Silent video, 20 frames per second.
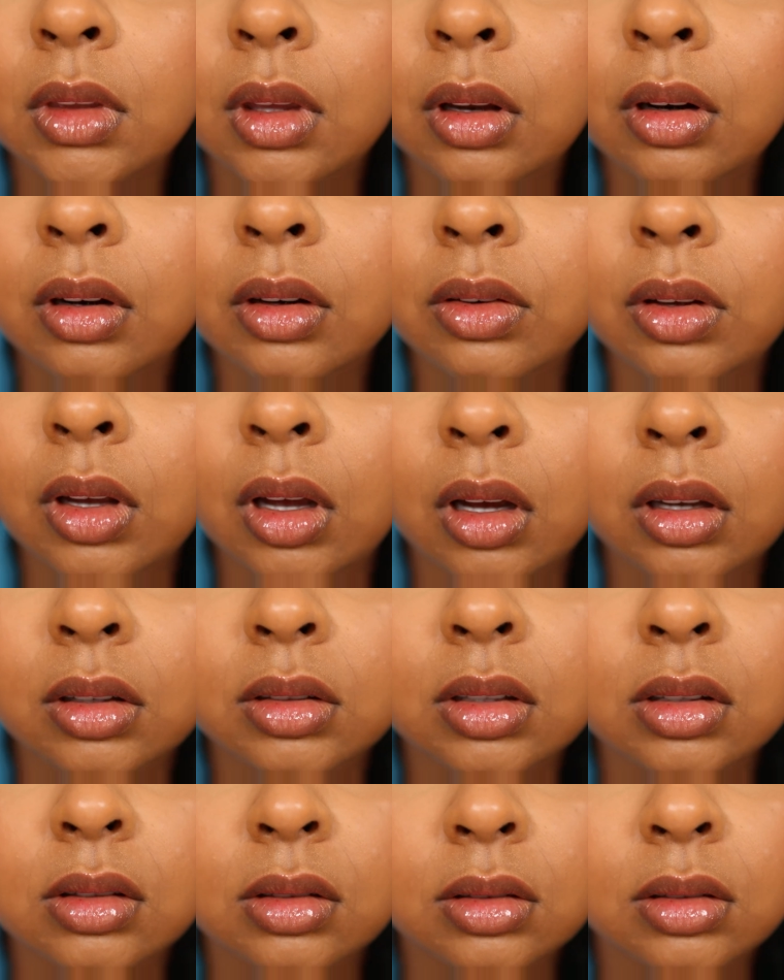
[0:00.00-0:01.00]
I don't know if you
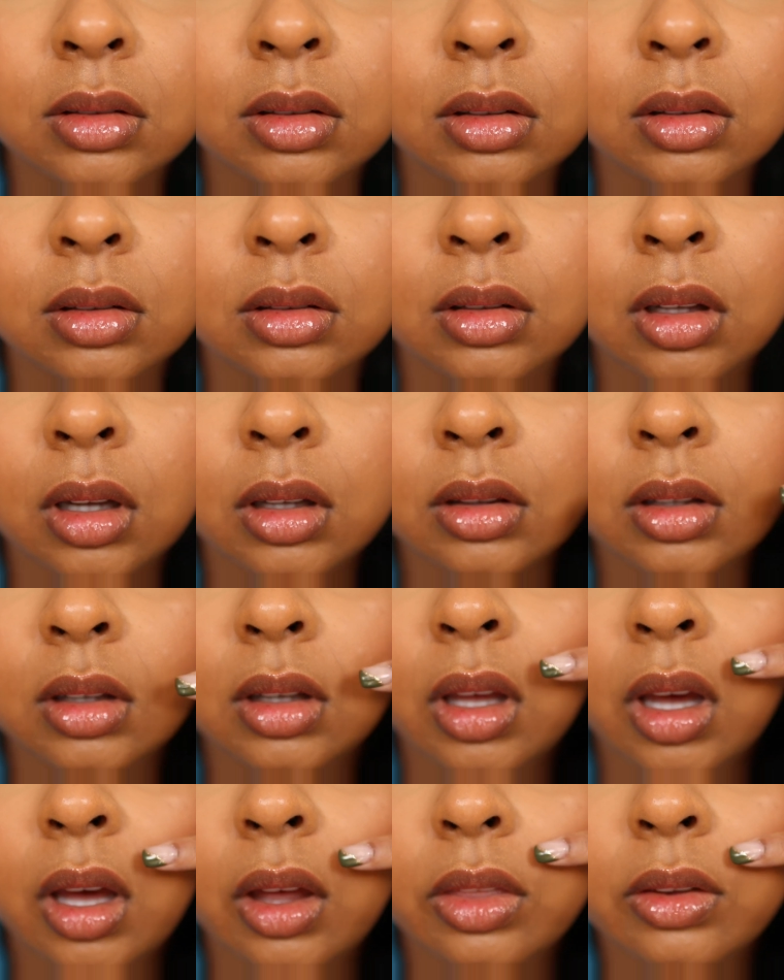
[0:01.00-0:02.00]
guys can see like the
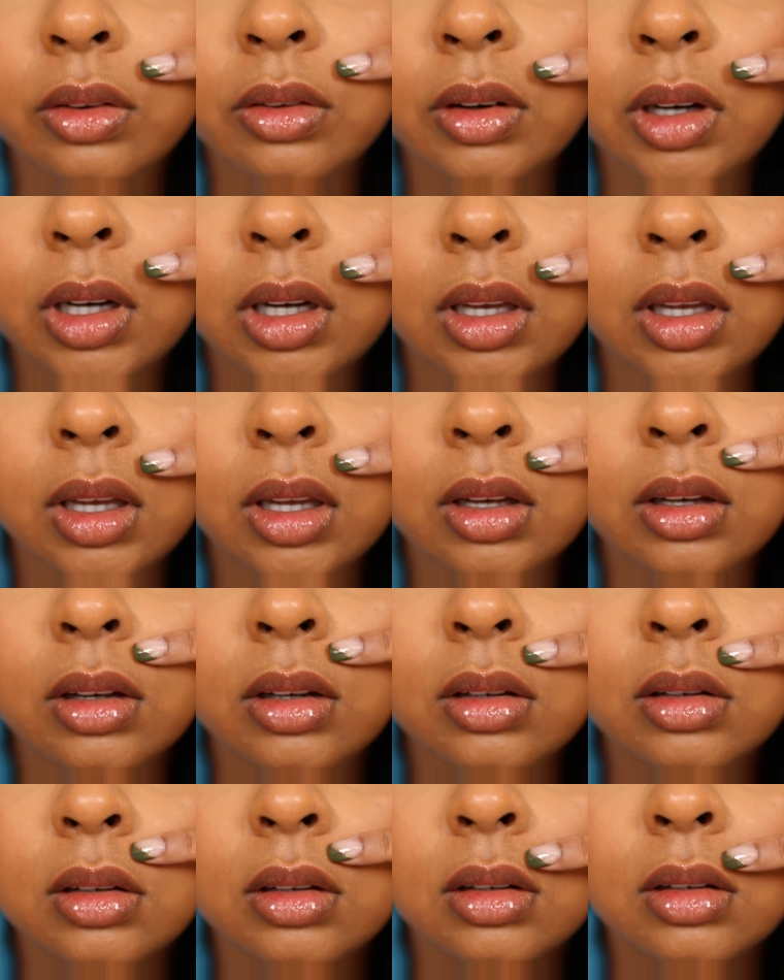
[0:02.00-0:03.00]
gathering
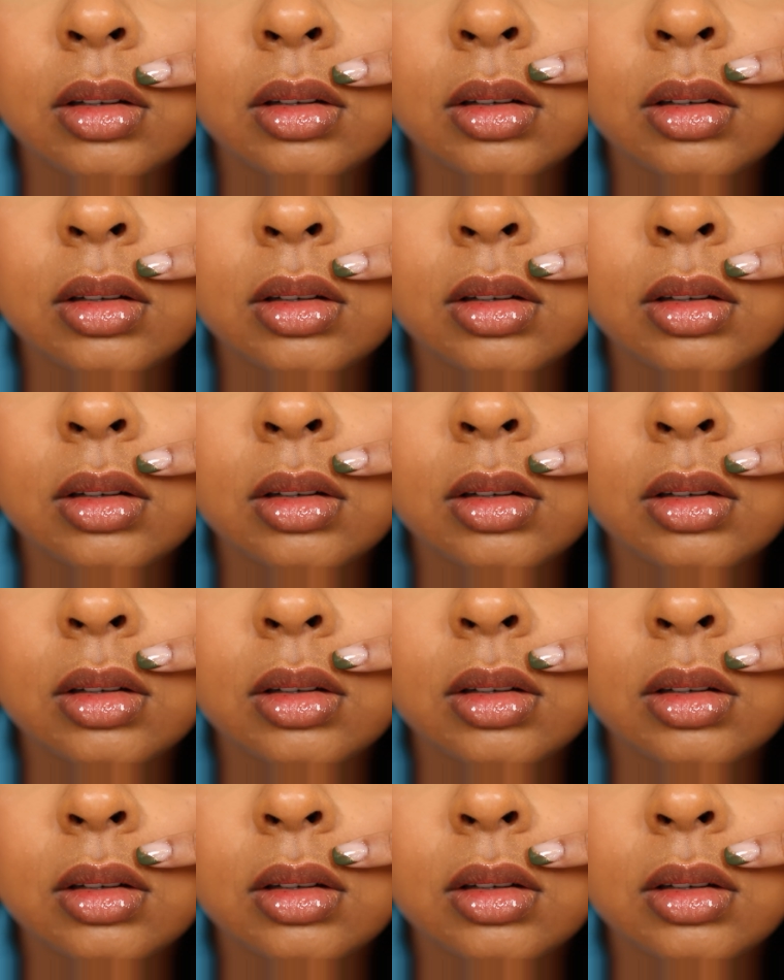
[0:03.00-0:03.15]
here.